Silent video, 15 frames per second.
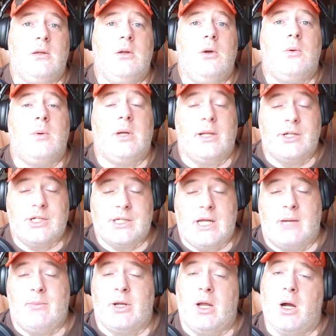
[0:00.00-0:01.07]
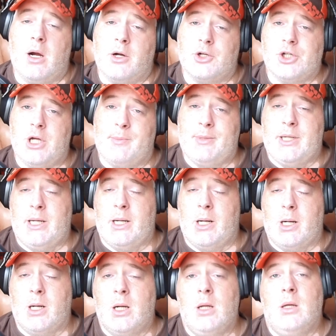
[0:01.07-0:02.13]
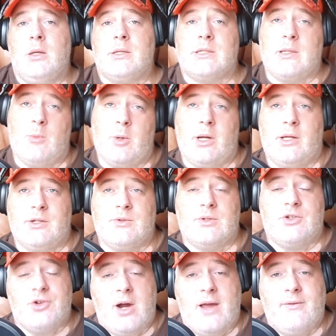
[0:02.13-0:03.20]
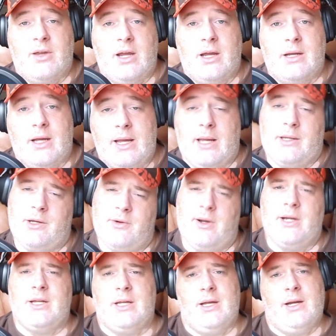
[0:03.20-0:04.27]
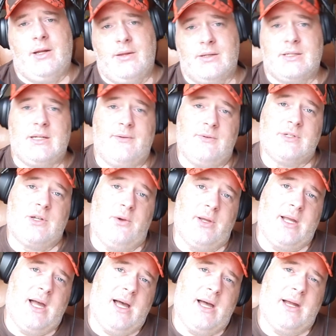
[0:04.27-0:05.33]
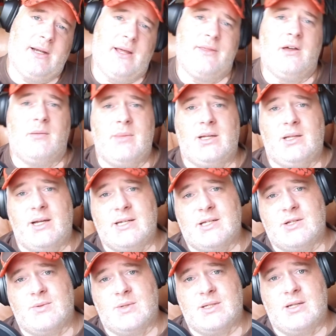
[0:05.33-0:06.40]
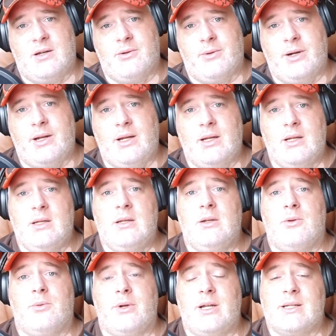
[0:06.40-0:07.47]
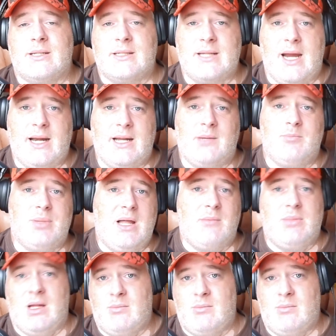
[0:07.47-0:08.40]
well, I just had my car shipped here. Someone else was driving it. I had no idea any of this stuff was going on. I thought my license was already reinstated. Blah, blah,